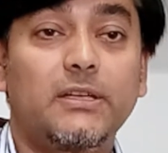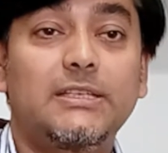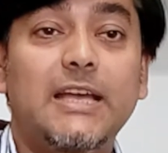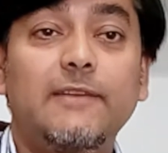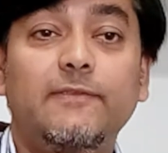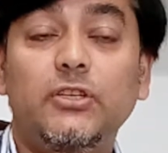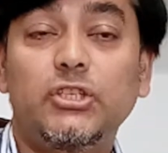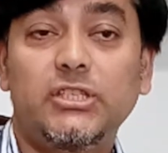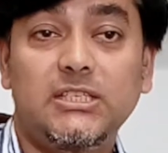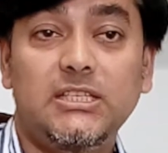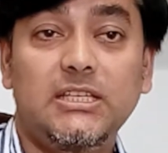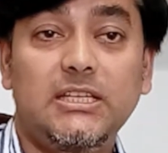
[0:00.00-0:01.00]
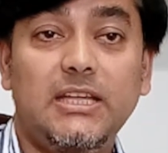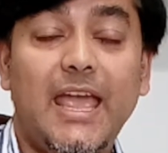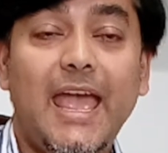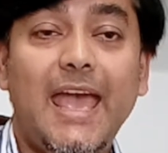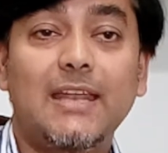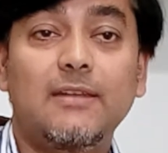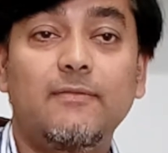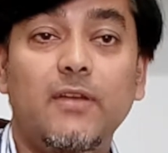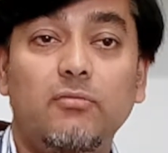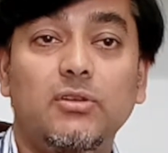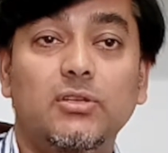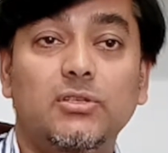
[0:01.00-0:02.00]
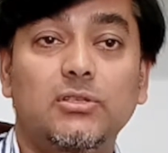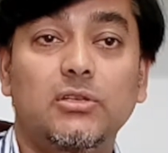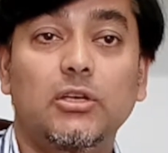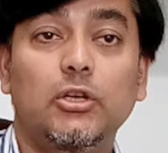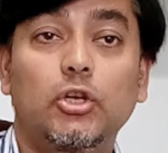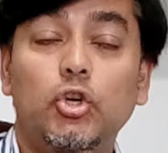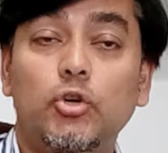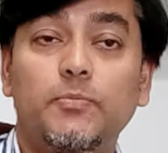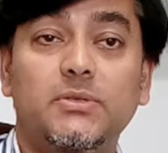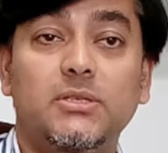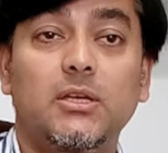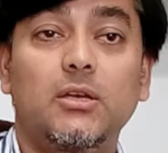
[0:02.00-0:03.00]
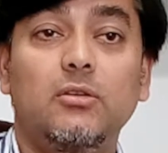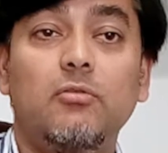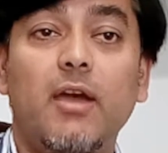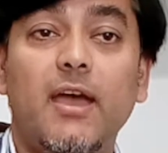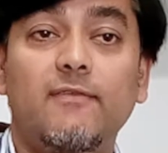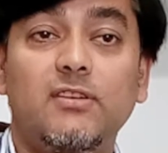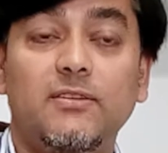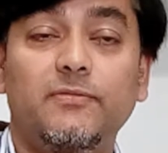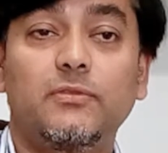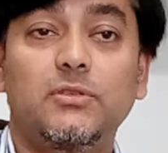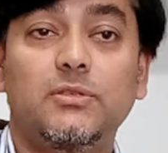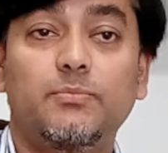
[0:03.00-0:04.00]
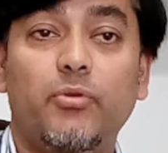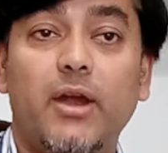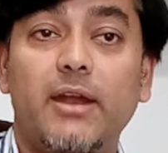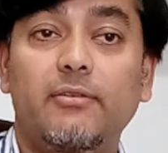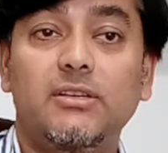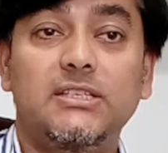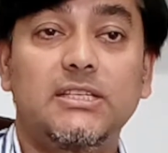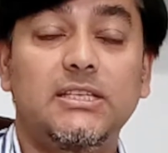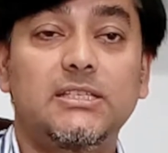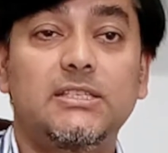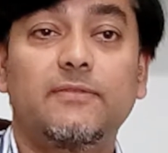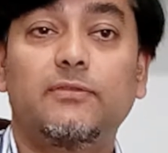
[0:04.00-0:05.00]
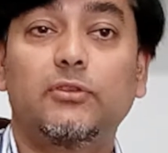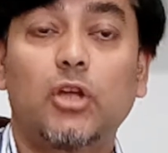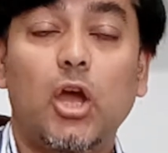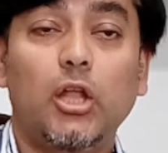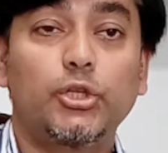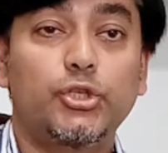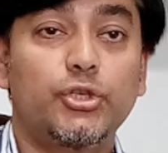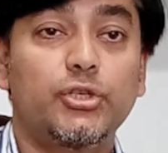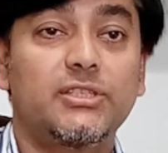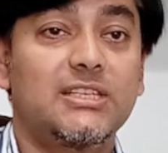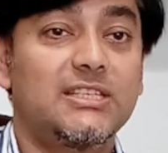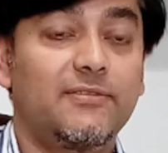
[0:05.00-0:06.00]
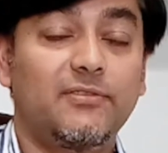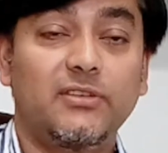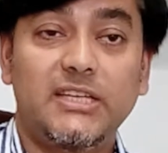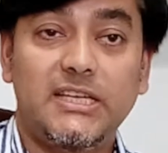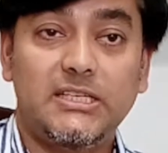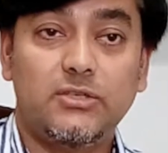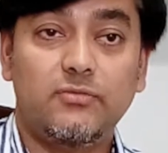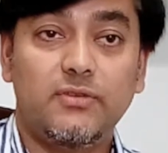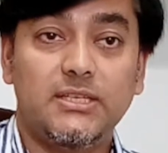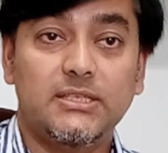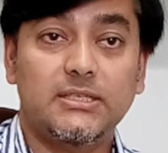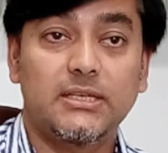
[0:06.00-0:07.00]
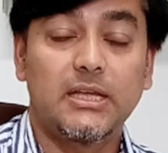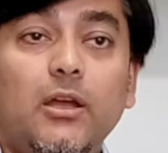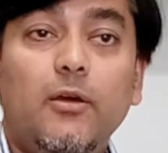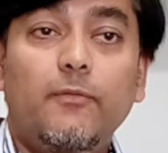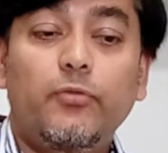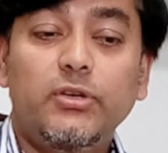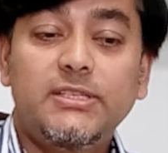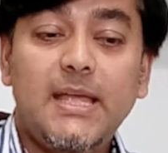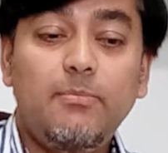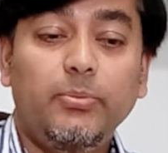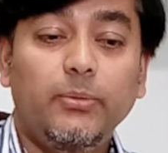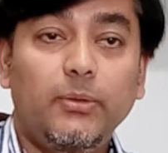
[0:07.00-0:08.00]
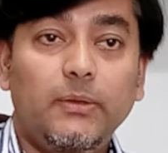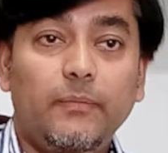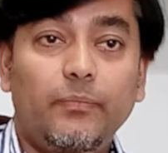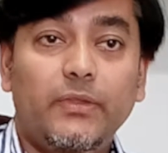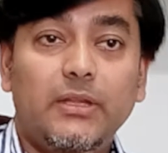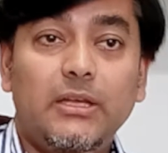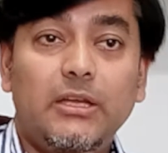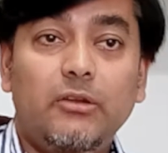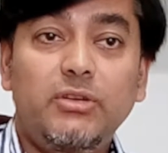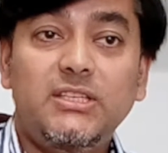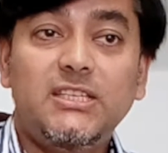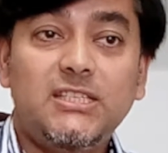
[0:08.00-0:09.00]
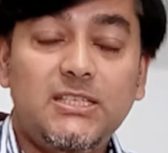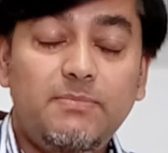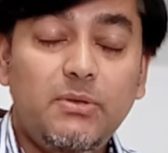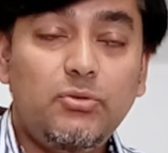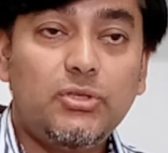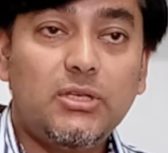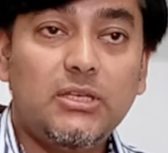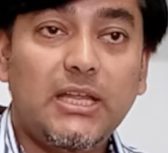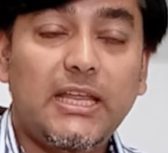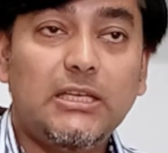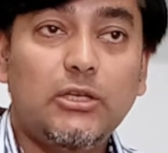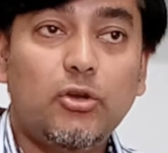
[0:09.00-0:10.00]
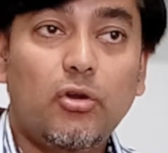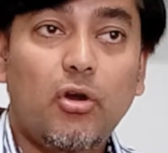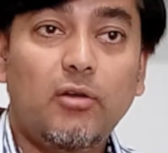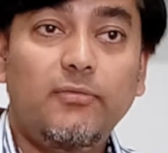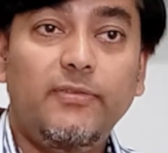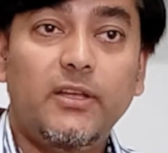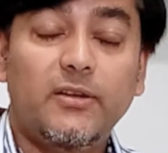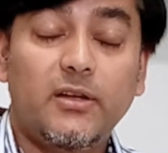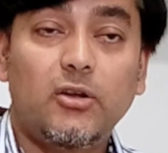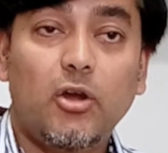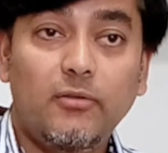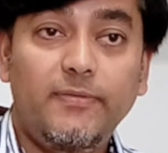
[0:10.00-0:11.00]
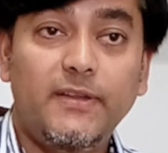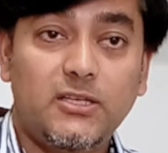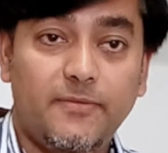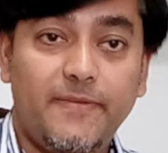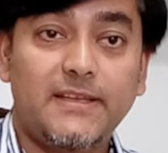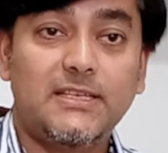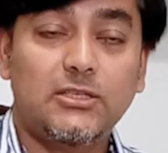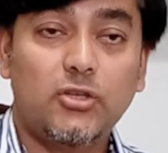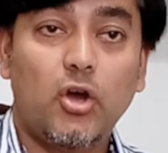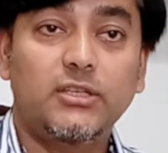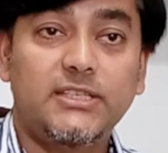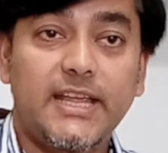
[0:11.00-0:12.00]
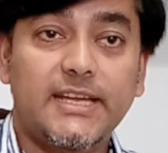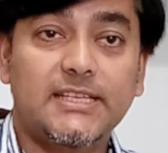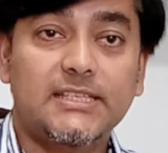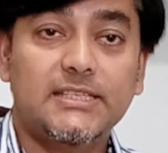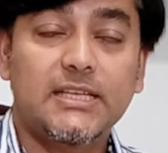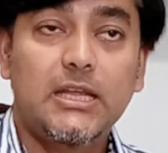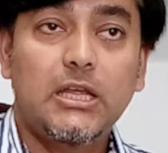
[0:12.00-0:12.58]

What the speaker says: diversity and various groups who have different priorities, different cultures and different histories. For example, redistribution in conflict affected contexts